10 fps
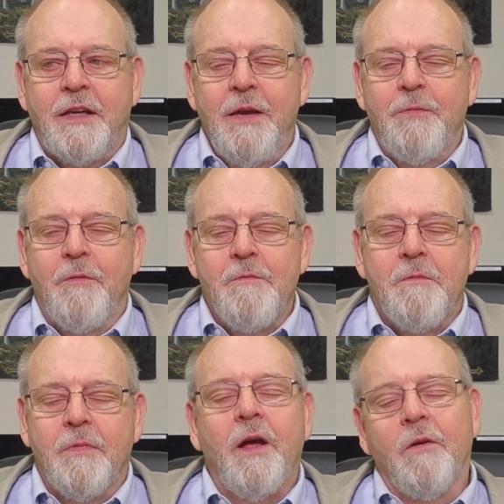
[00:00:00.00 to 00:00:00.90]
to keep
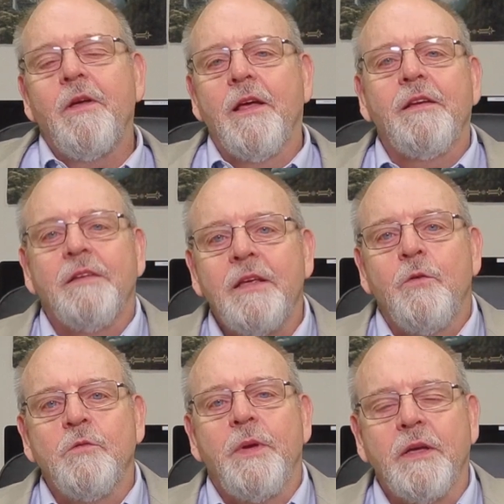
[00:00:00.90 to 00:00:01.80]
from, no, he
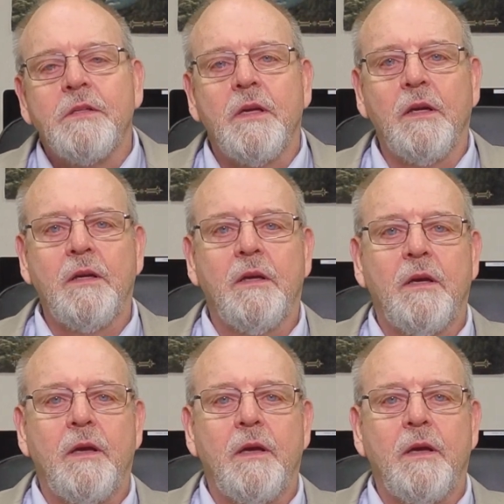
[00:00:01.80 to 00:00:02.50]
was being silly.